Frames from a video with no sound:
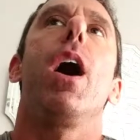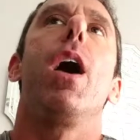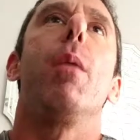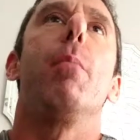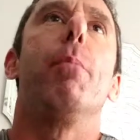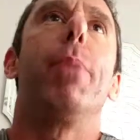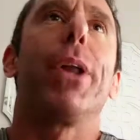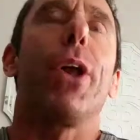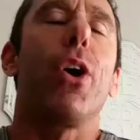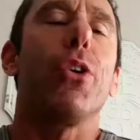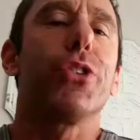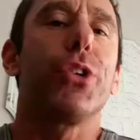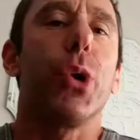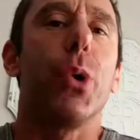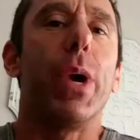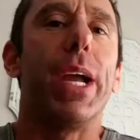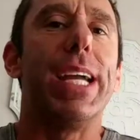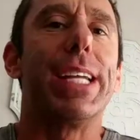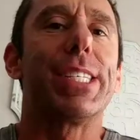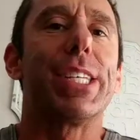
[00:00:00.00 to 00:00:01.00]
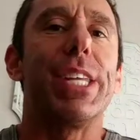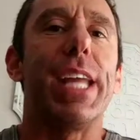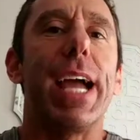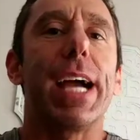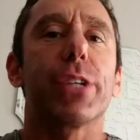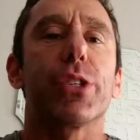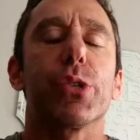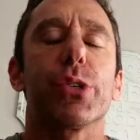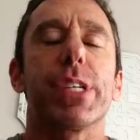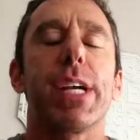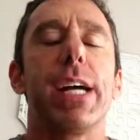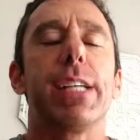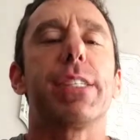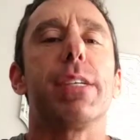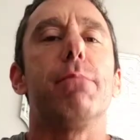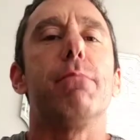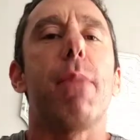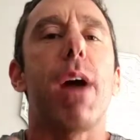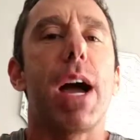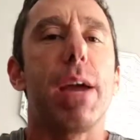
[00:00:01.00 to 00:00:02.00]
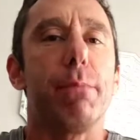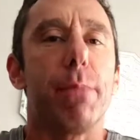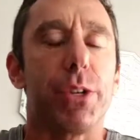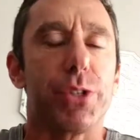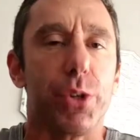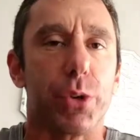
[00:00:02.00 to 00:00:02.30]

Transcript: uh, but also it's an exercise in mind